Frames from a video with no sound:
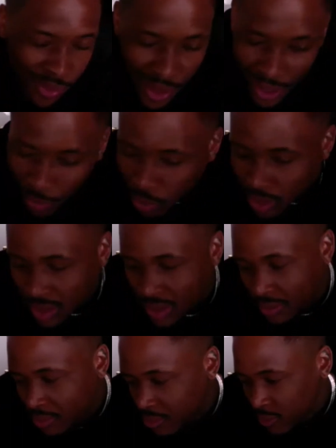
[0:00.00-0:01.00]
I wanted
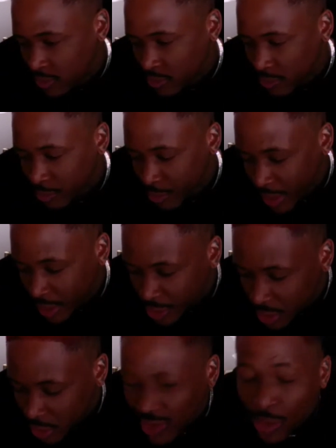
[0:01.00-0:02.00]
to make
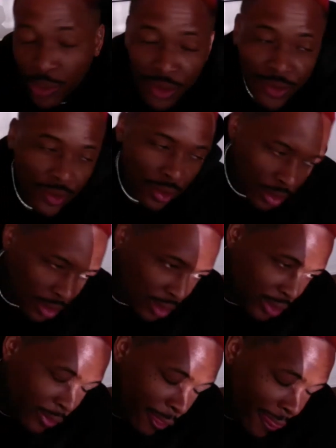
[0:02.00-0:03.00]
sure it was
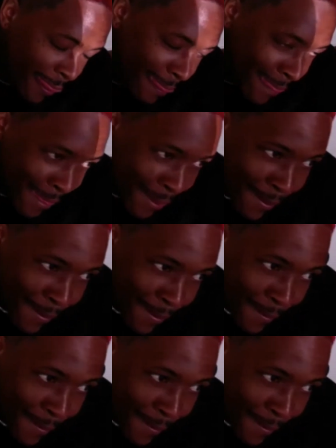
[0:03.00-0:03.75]
fun mm-hmm.